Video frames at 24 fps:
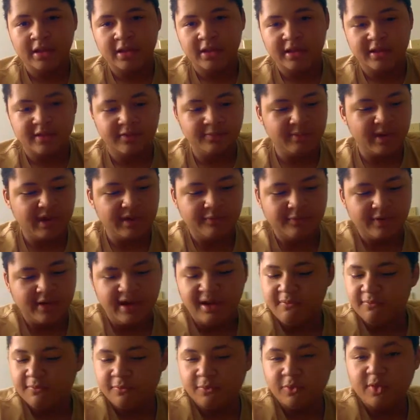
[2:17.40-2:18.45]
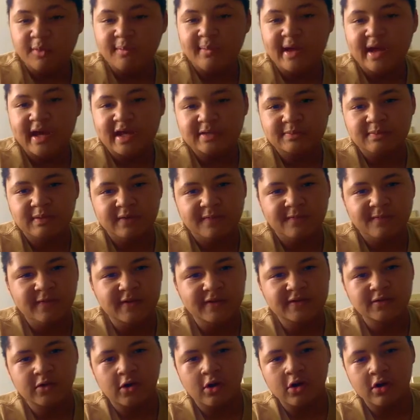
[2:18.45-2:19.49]
it's made for M4 mags, but it
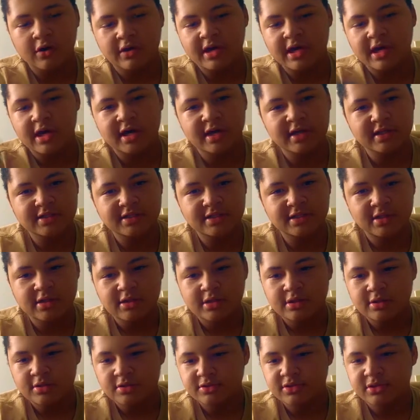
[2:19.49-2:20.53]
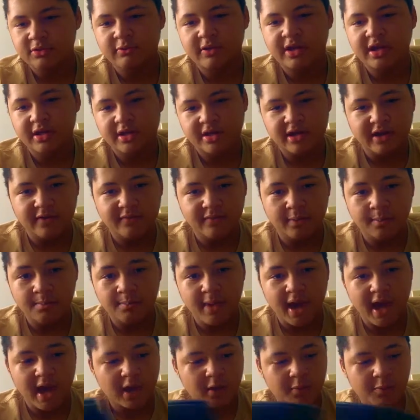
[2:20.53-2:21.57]
fits all kinds. So right here I have a
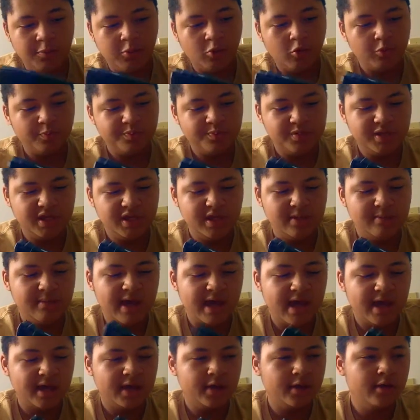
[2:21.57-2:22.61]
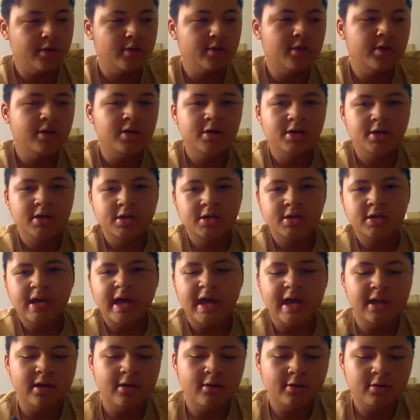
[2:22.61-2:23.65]
Magpul P mag,
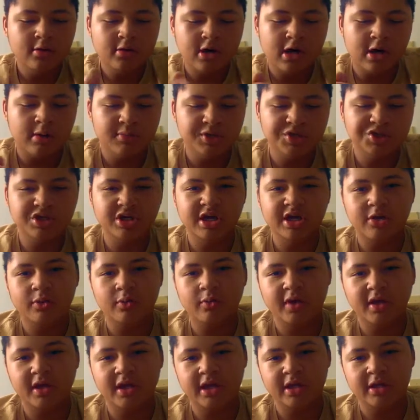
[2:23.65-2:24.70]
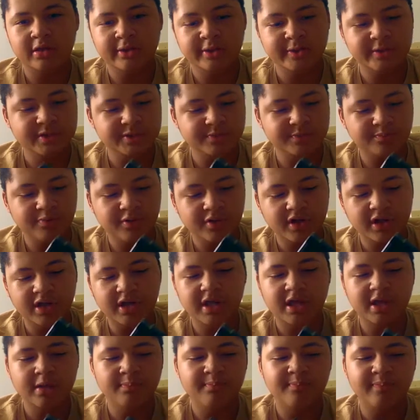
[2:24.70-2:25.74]
and I'm going to show you how to work it. You just put it
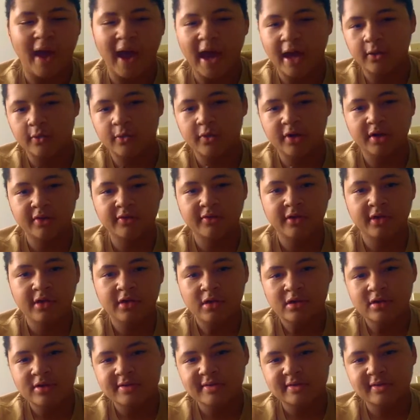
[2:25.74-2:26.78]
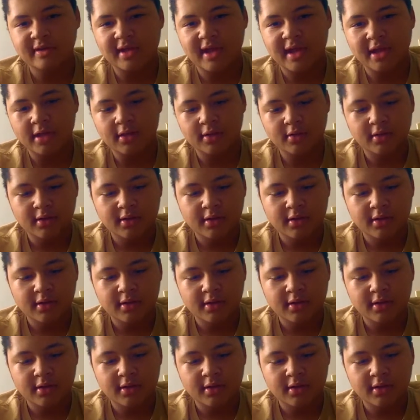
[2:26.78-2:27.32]
in backwards so that